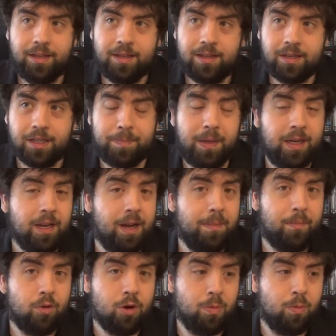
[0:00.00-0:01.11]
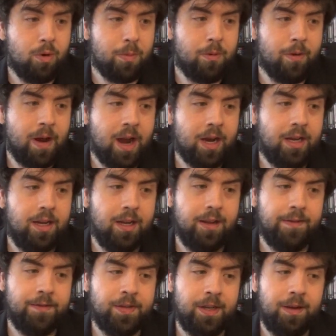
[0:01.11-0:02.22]
just become more
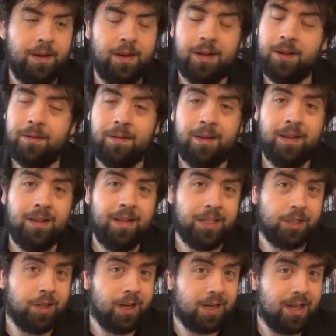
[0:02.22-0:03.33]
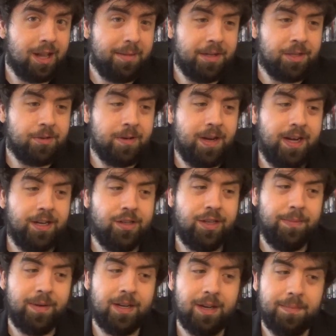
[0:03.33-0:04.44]
proactive. She is good at climbing trees. She
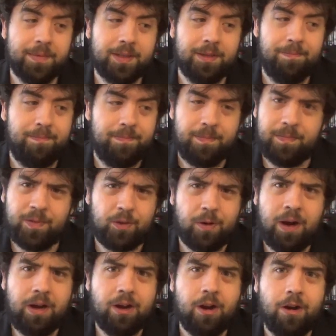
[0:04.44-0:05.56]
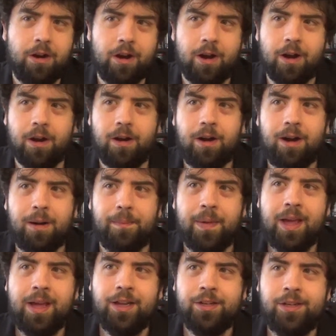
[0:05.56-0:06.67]
becomes a great gardener.
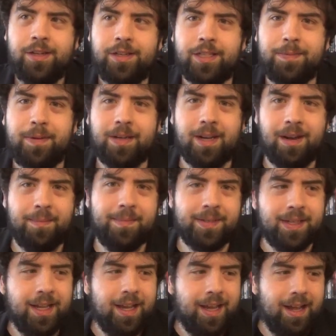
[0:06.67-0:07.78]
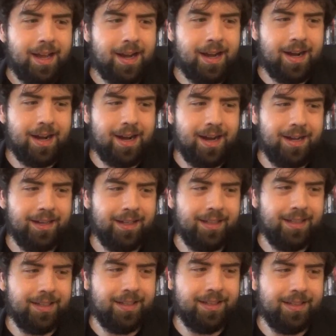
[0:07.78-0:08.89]
She just becomes a
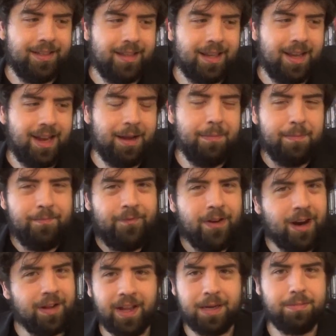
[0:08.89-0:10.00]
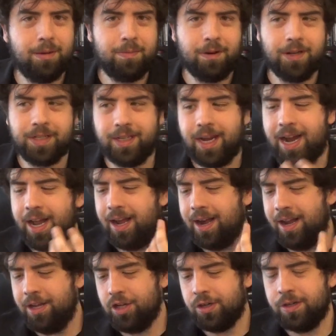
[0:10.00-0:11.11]
very likable person.
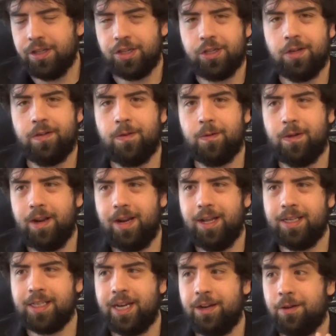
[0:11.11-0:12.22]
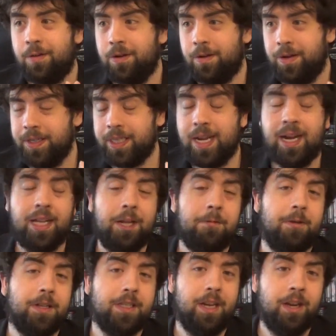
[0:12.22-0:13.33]
I enjoy the show for what it is. I don't know exactly
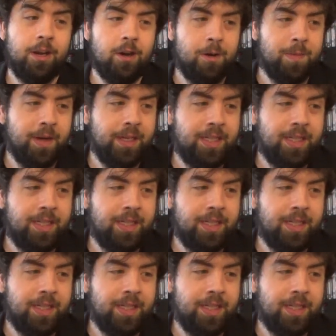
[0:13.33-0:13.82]
where it's going to go, but it